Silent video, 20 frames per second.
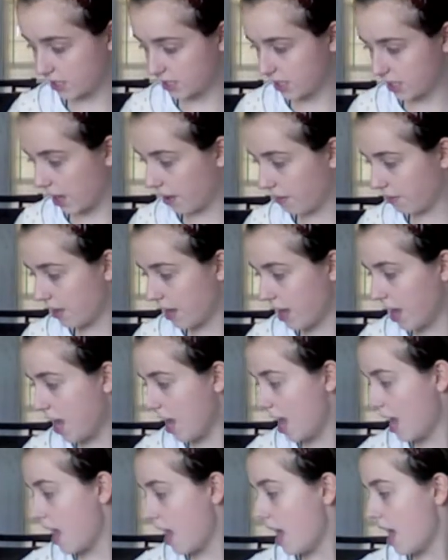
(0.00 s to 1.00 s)
stuff.
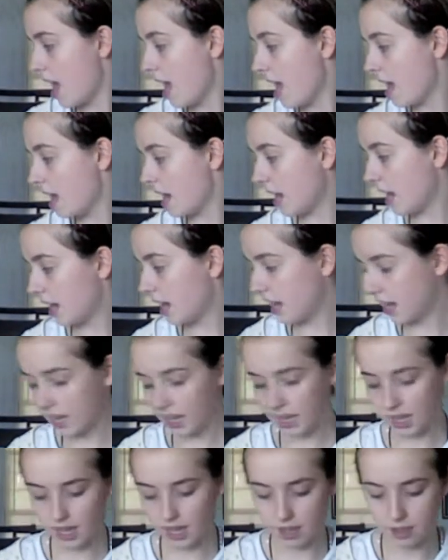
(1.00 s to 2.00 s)
And I
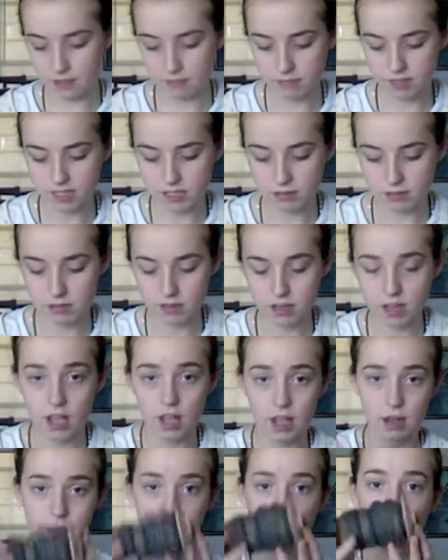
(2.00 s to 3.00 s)
am
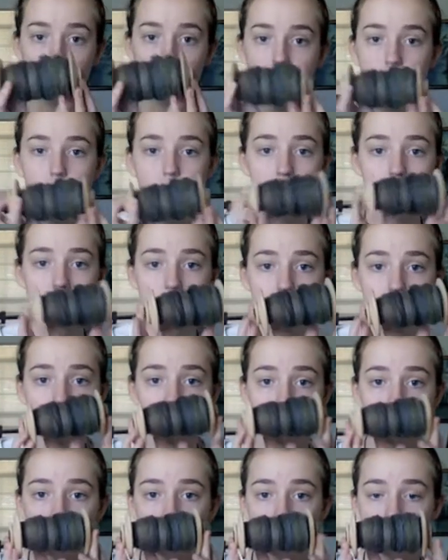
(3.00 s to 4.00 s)
almost
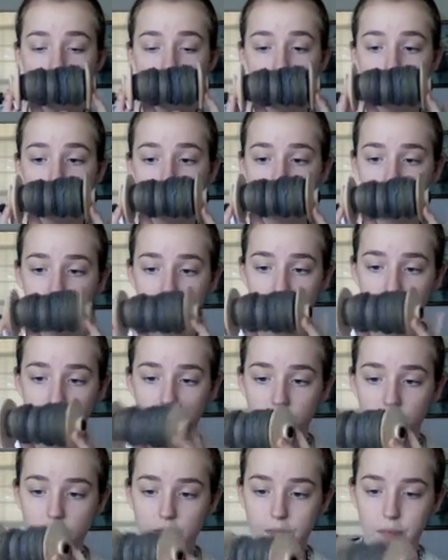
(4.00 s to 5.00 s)
done with the
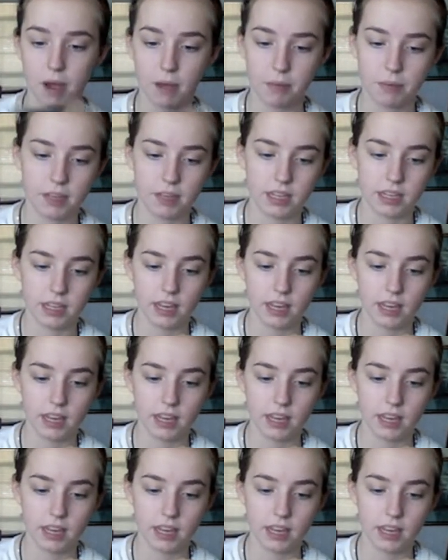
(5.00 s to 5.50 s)
first bobbin.